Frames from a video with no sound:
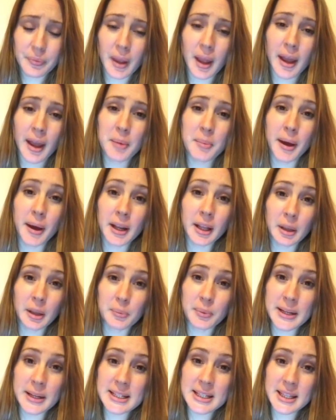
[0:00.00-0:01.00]
And I
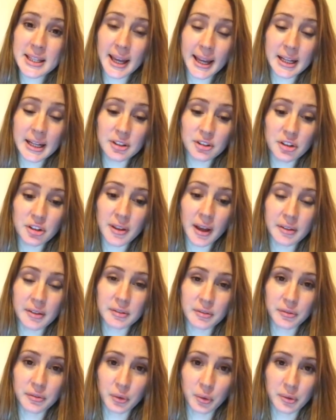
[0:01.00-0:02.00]
completed that in
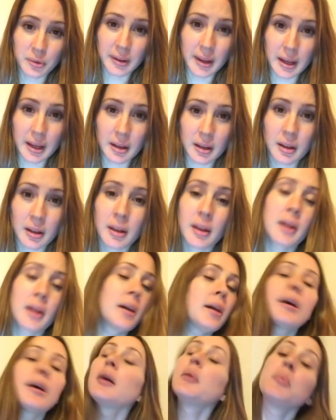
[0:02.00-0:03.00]
2014.
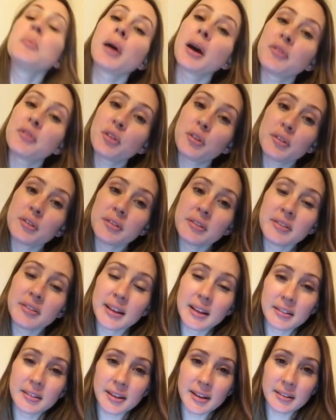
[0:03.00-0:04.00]
I've got
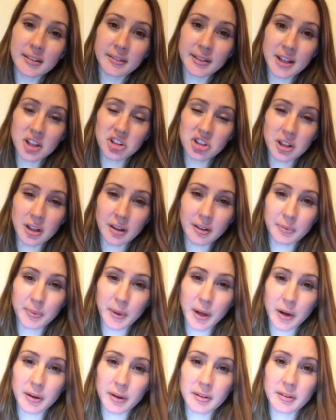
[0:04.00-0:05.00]
6 years teaching
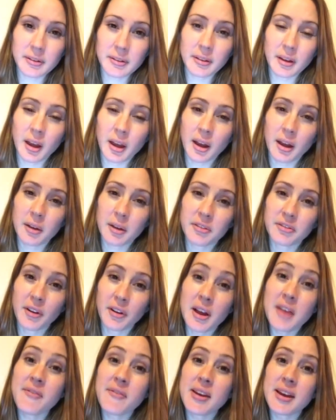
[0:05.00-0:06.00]
experience,
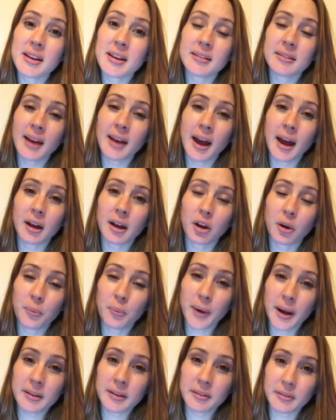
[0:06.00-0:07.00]
5 years at
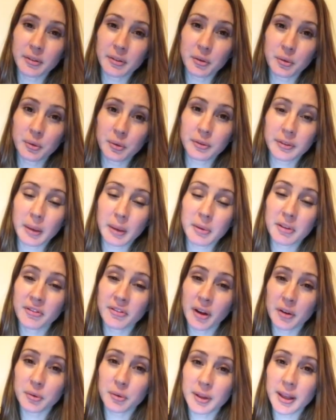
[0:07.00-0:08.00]
comprehensive schools, and my
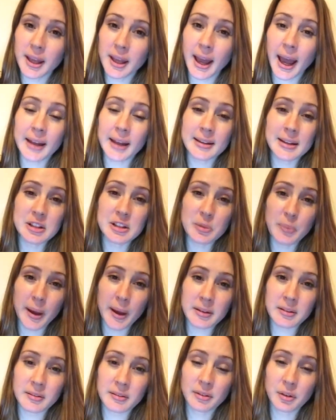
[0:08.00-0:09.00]
final year at an
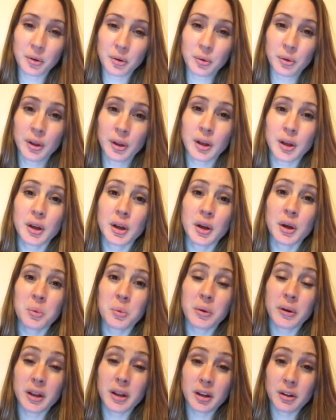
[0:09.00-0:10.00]
independent school
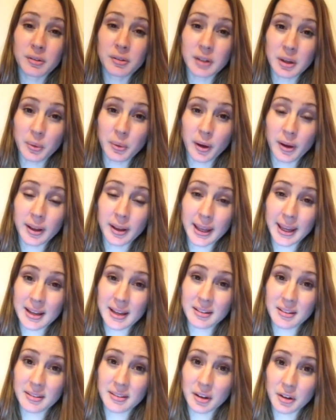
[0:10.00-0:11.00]
where I currently work
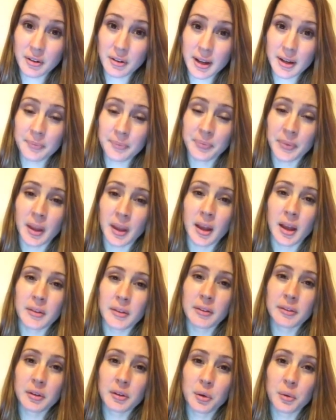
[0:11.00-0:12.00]
in Surrey. The
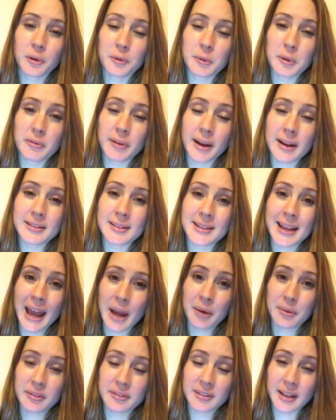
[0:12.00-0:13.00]
school has been rated
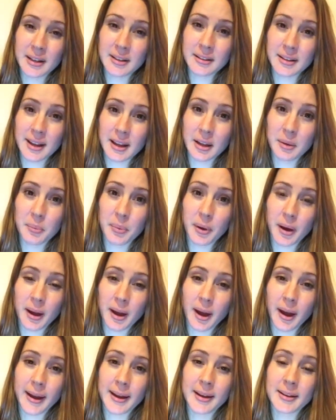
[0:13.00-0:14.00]
outstanding by
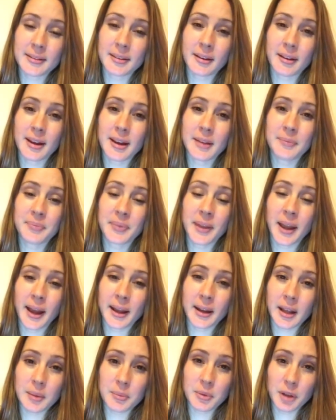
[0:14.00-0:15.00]
ISI,
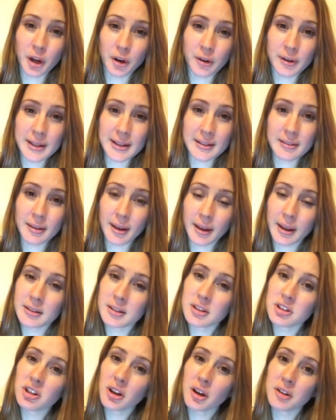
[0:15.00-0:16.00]
and I'm currently second
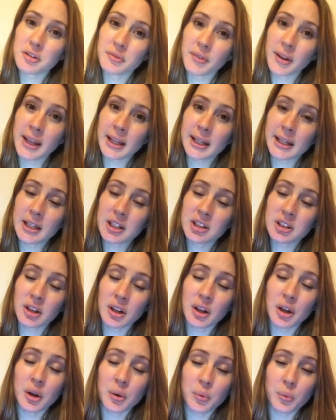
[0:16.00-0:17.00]
in charge of English
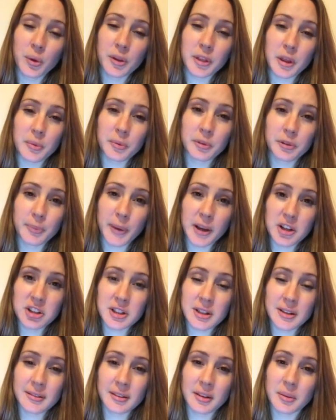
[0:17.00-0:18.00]
with a
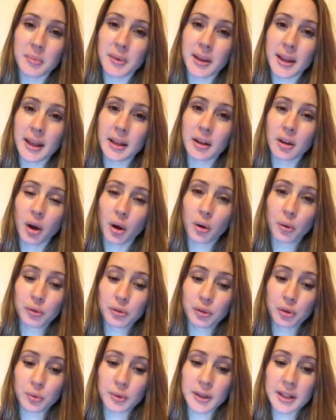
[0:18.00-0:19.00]
specialism in whole
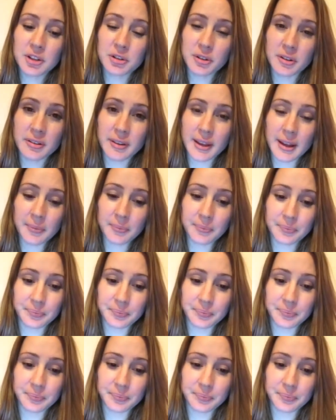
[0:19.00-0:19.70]
school literacy.